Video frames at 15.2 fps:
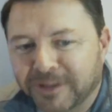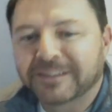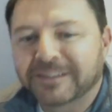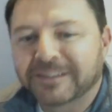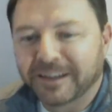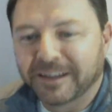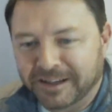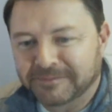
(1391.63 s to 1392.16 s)
to
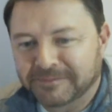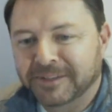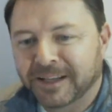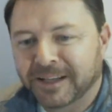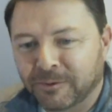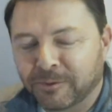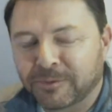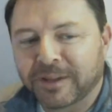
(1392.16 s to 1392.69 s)
10.
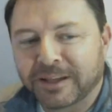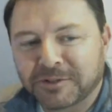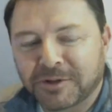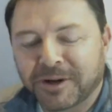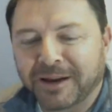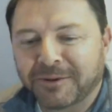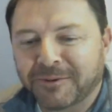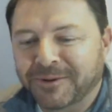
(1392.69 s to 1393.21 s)
Yeah,
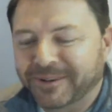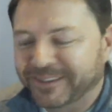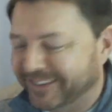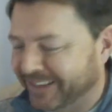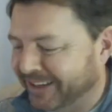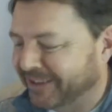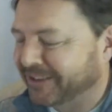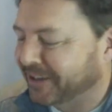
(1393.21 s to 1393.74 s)
that's right.
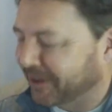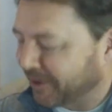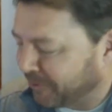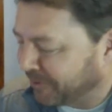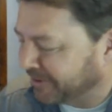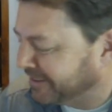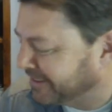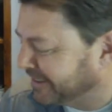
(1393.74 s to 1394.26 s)
There you go,
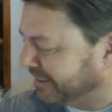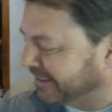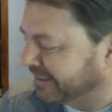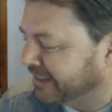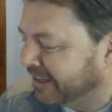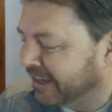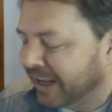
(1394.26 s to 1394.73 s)
1 to 10.